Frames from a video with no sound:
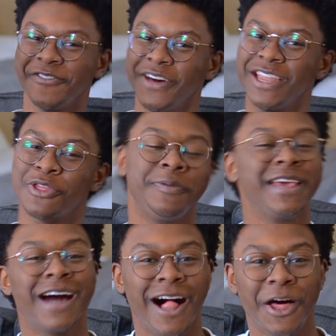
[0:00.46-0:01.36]
Everyone, it's me,
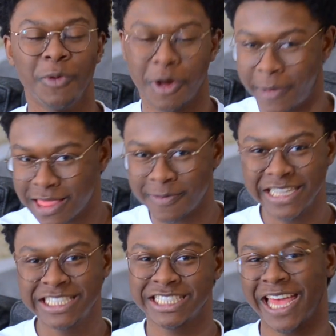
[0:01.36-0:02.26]
Colin. Welcome back to my
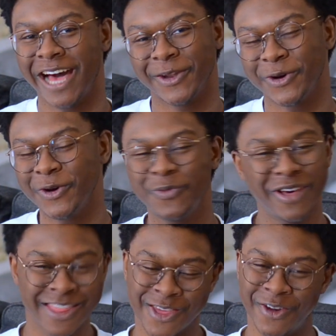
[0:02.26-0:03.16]
channel.
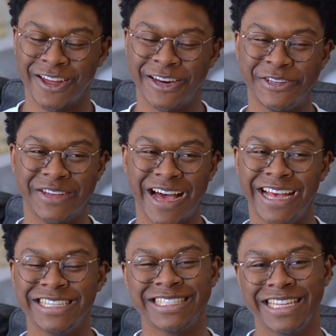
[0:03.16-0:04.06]
What is going on, you
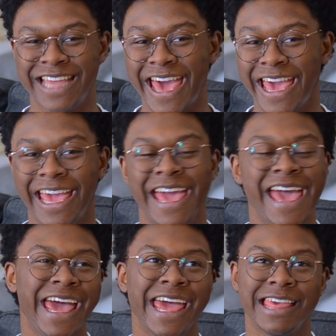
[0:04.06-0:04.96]
guys? Today
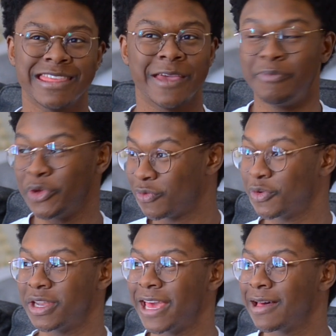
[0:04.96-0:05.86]
is a
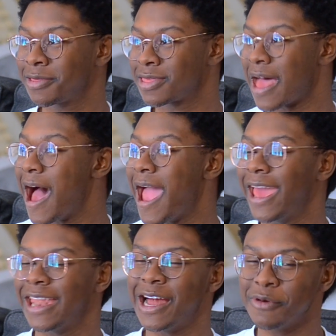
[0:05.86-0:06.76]
beautiful day
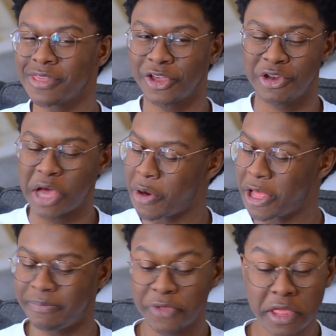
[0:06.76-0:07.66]
outside, and I was like, you know
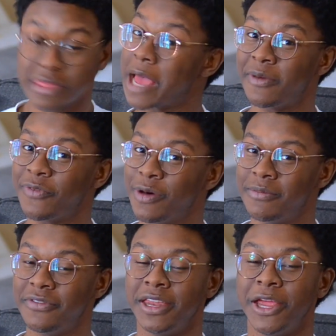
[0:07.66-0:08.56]
what? It's time to film
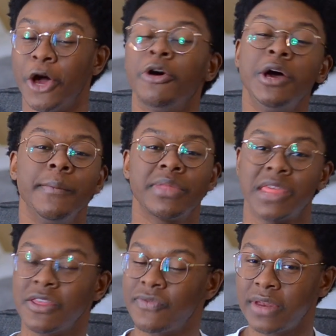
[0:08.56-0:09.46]
the video.
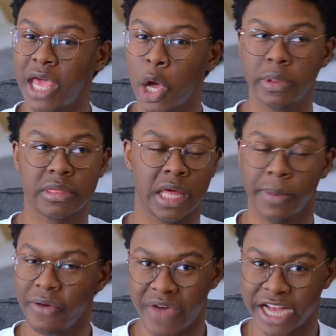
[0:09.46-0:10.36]
Today's video, it's not
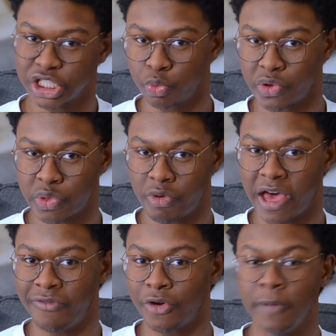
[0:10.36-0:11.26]
about fashion
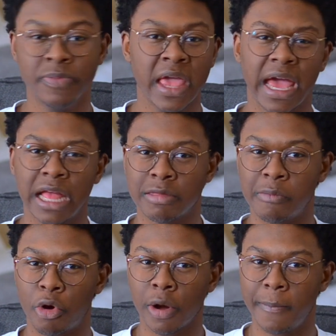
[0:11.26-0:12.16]
whatsoever. It's
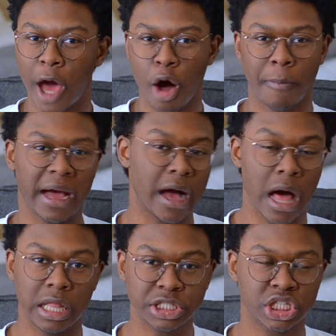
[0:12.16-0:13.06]
more about my
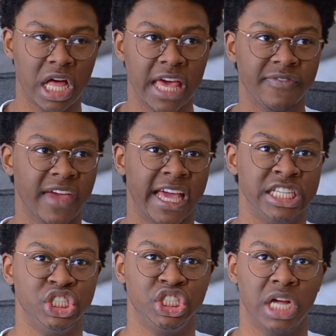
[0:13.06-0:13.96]
college life
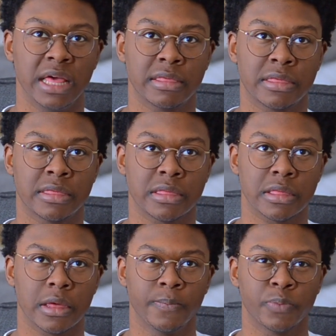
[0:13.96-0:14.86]
and just,
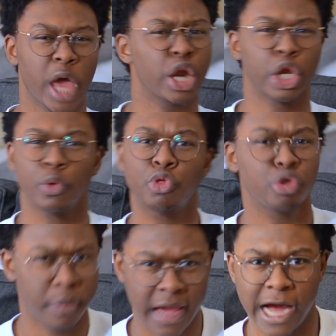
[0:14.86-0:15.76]
I don't know, it's
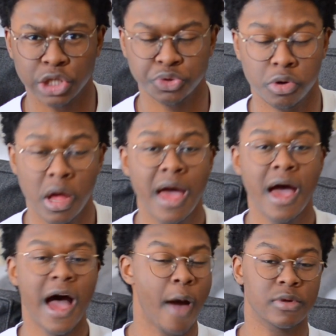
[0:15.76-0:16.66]
super casual.
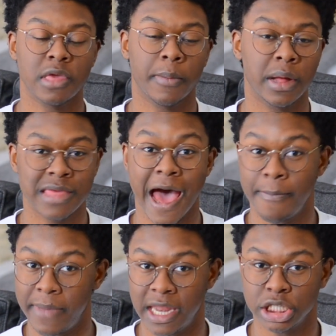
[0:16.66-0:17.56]
I want to talk about
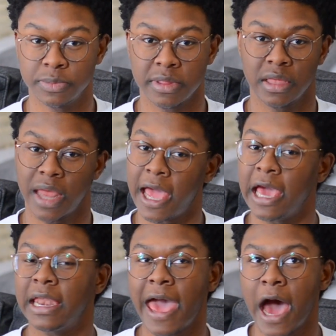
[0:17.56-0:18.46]
time management today
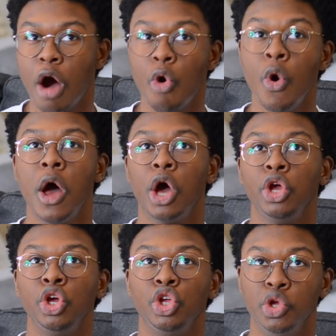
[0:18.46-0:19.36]
and how
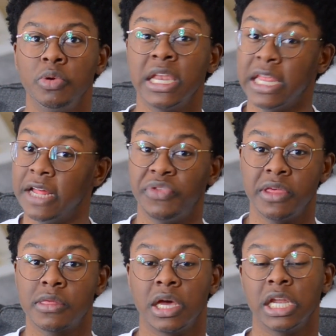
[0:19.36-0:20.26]
you can get
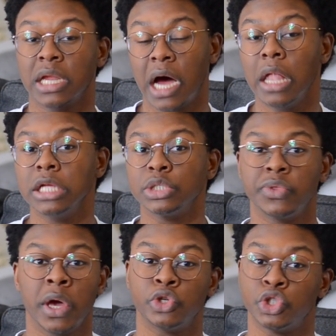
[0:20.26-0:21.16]
things done in college
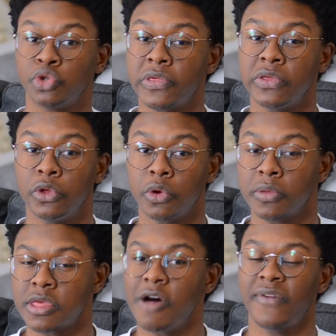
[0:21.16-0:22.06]
without stressing
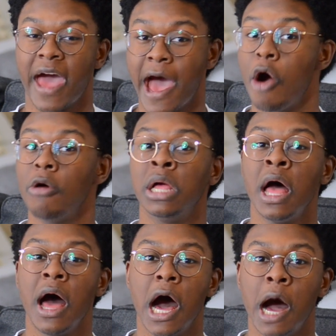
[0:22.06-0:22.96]
yourself out.
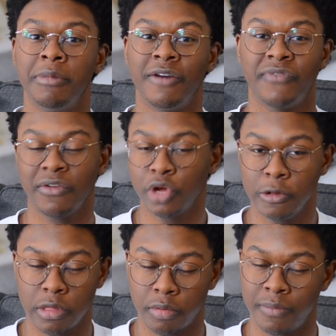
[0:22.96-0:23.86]
A favorite
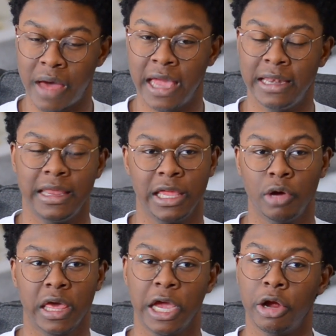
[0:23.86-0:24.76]
YouTuber of mine,
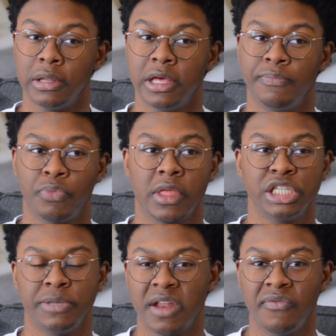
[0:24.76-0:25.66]
Danielle Carolyn,
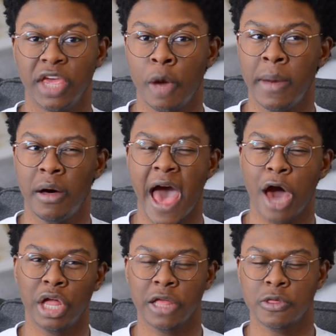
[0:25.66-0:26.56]
she made a video about
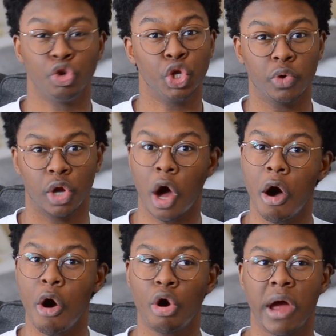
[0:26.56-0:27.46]
how to do it
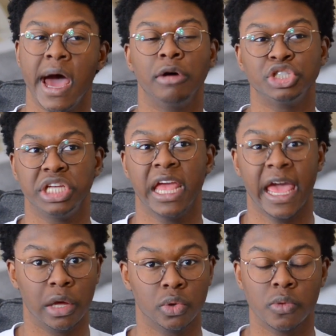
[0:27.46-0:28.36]
all or how she
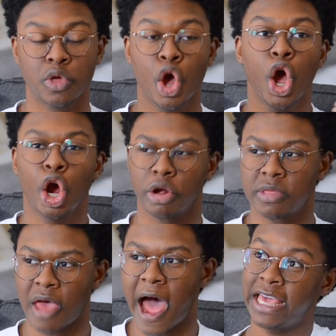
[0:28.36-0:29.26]
handles her
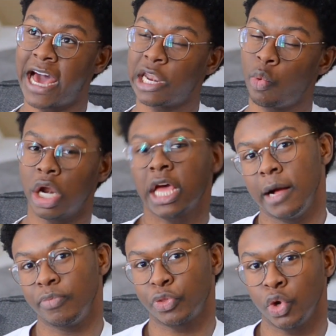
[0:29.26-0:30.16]
time. I kind of want to
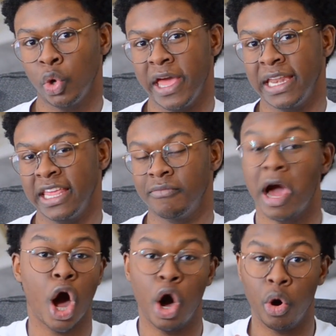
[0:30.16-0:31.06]
come through and give
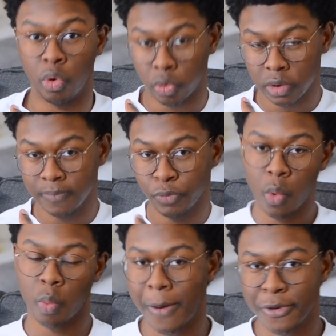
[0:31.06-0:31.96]
my own
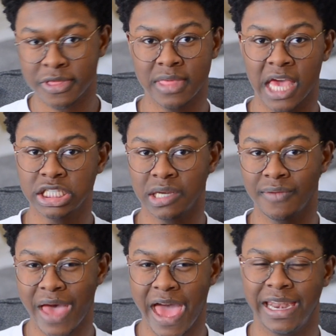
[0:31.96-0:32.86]
representation
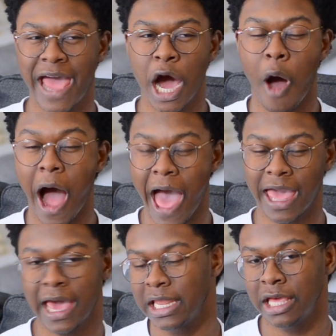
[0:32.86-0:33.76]
of that and how I
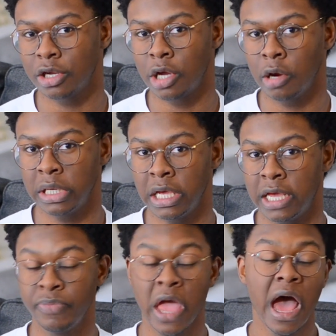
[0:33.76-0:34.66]
kind of get it all
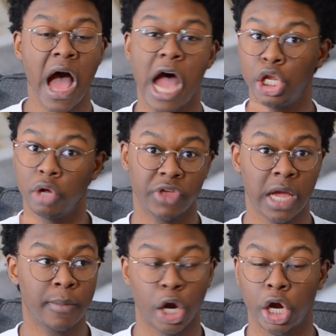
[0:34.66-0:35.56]
done. I don't think
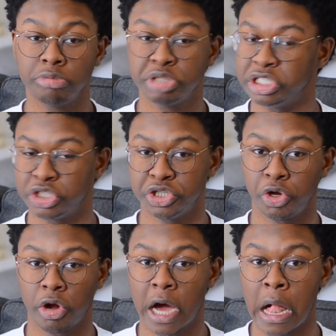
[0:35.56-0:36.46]
I'm her. She's a
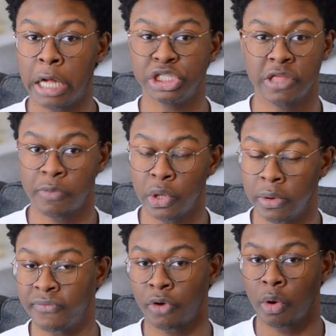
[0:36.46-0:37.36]
junior in college. She's been doing
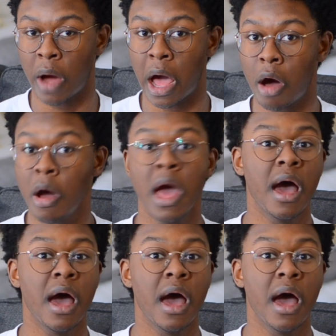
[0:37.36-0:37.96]
it for a while.